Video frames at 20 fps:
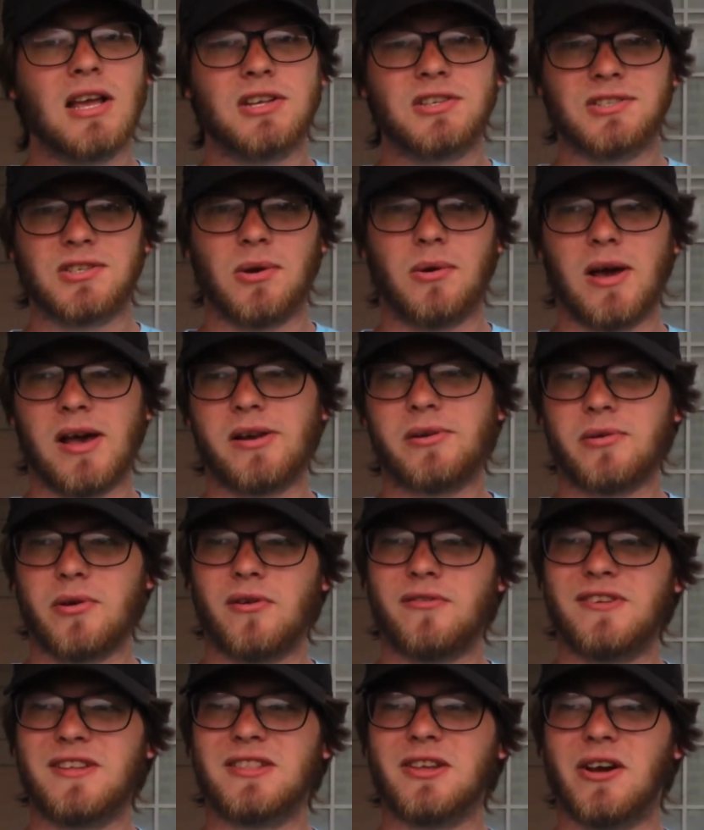So I don't know
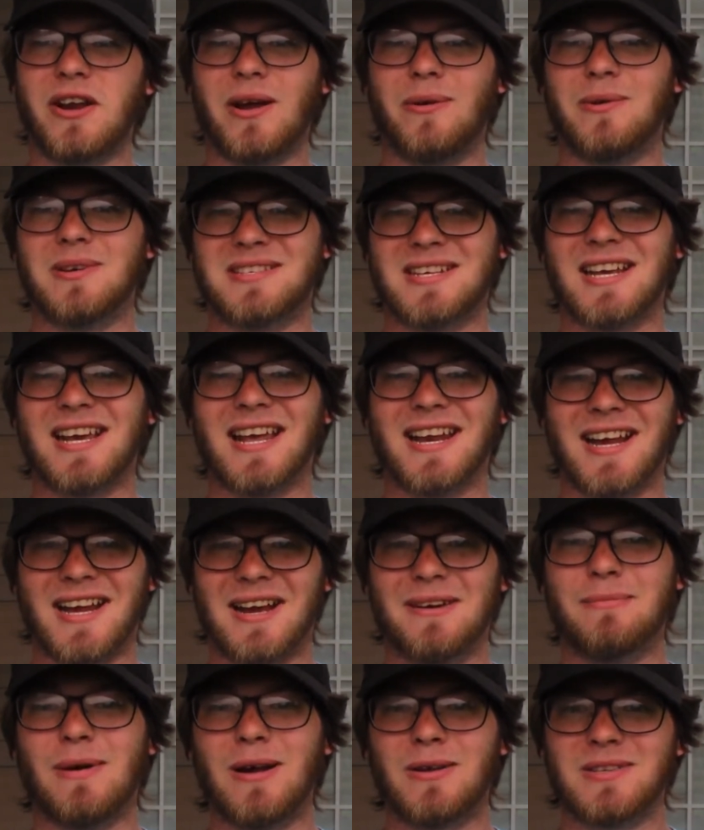if he thought I wasn't going to
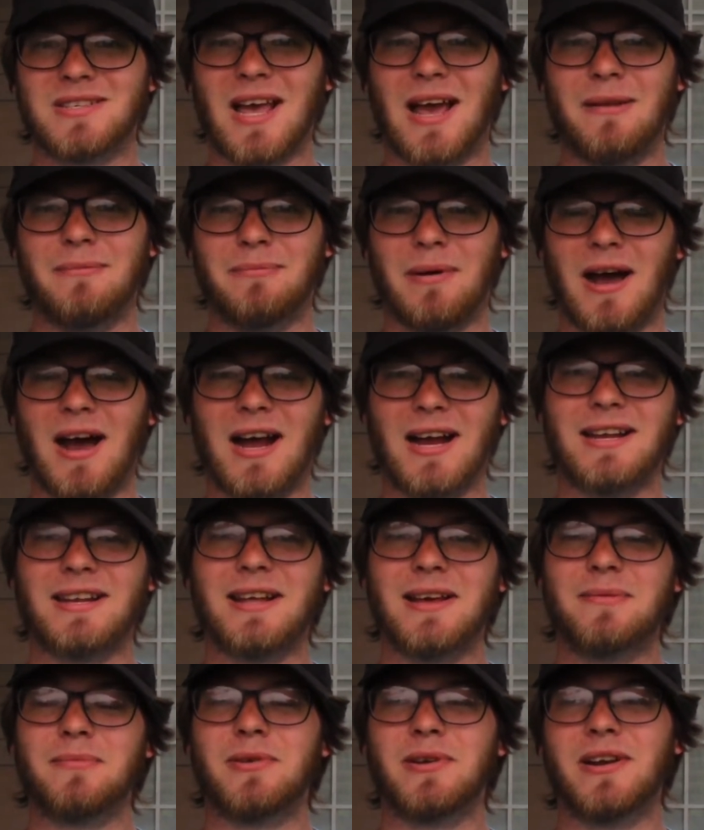come outside behind
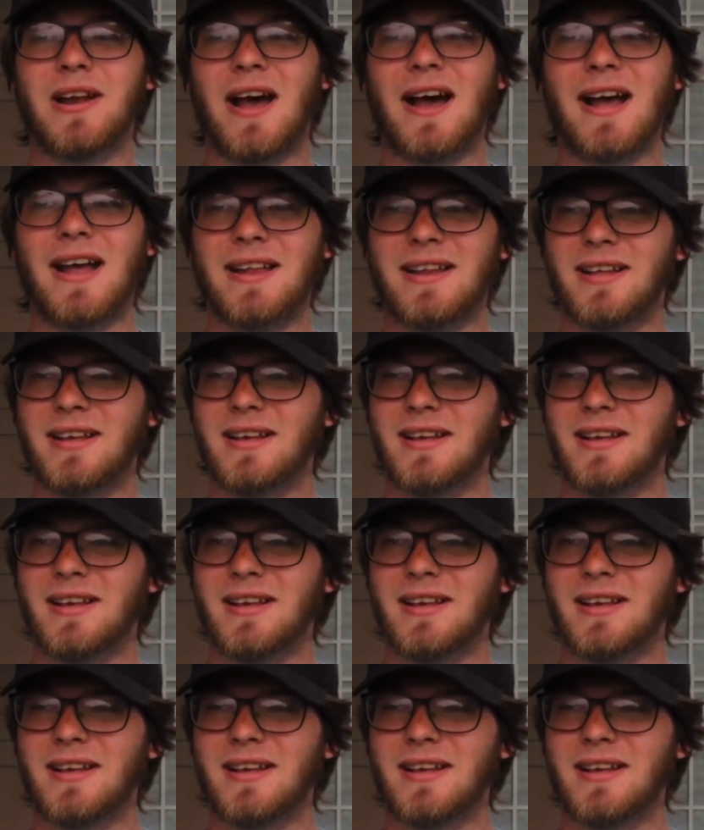him or not.